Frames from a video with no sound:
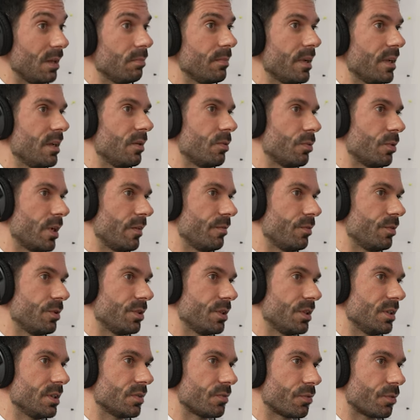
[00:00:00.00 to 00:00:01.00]
many
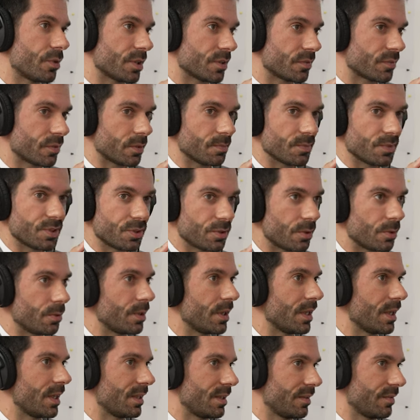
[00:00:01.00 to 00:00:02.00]
refugees, first from
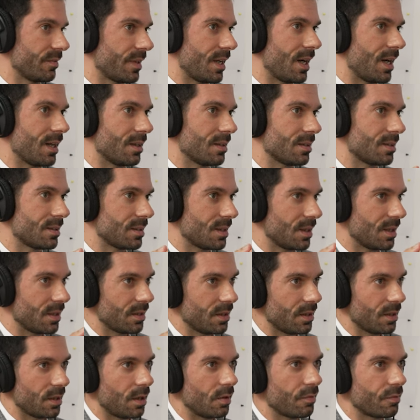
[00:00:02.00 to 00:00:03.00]
Syria and Afghanistan
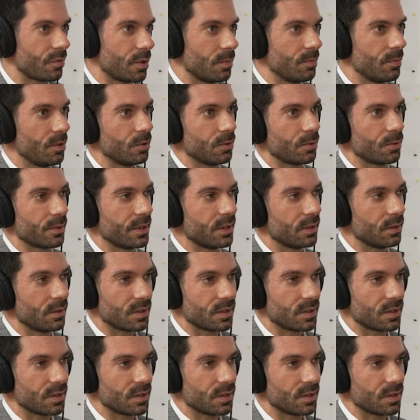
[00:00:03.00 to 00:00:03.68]
and now from Ukraine.